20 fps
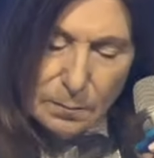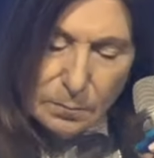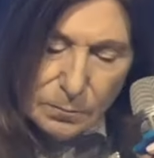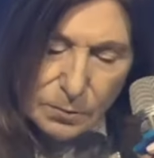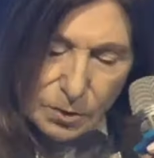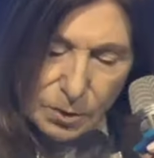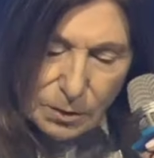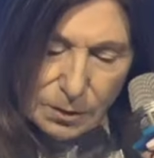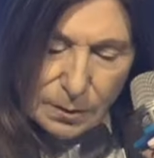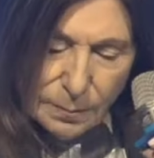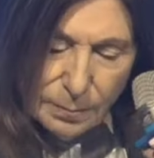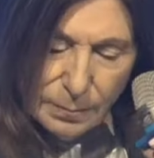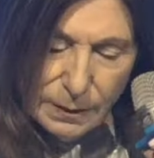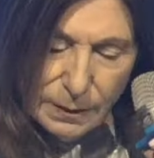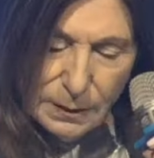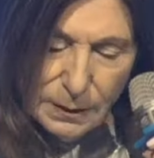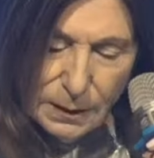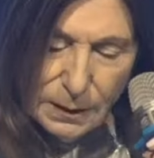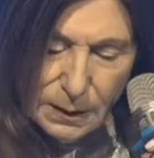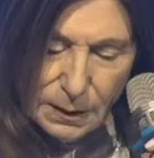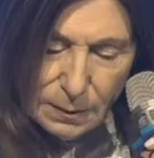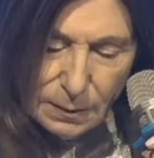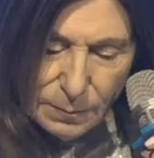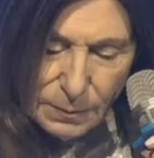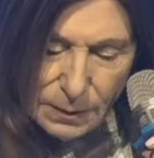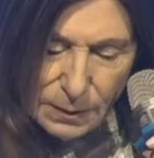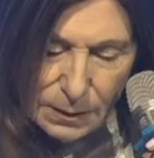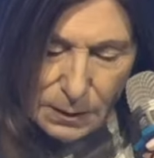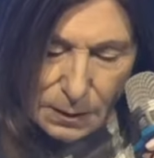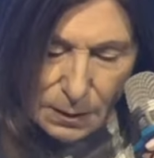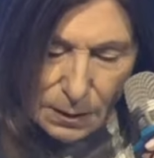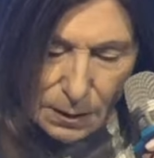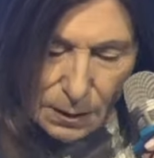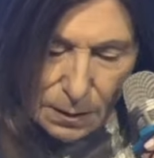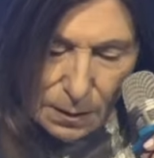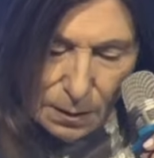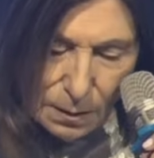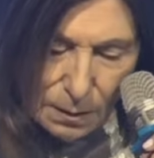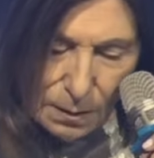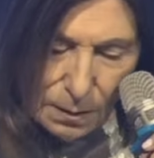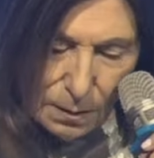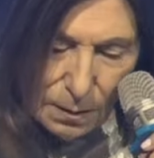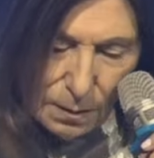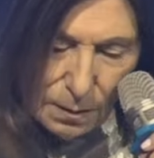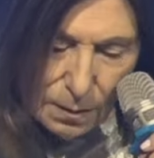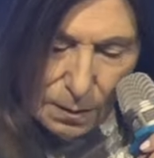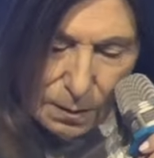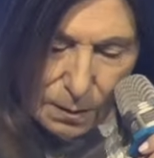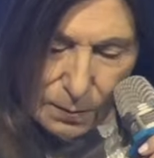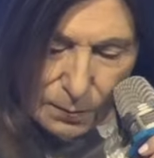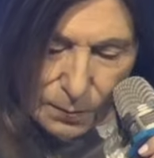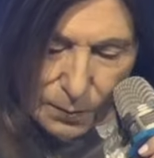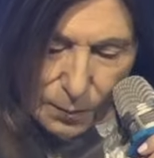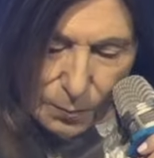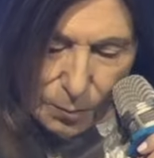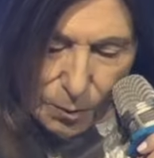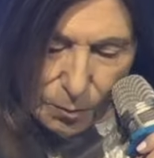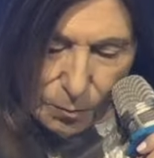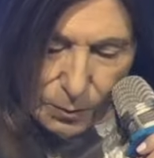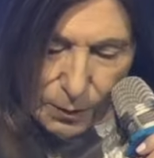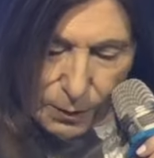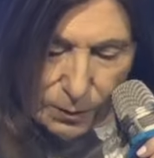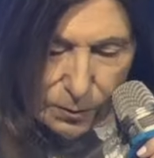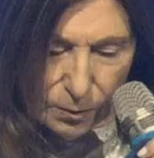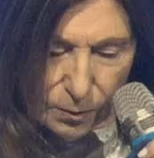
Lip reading: just a minute. Let me see if I'm correct. No.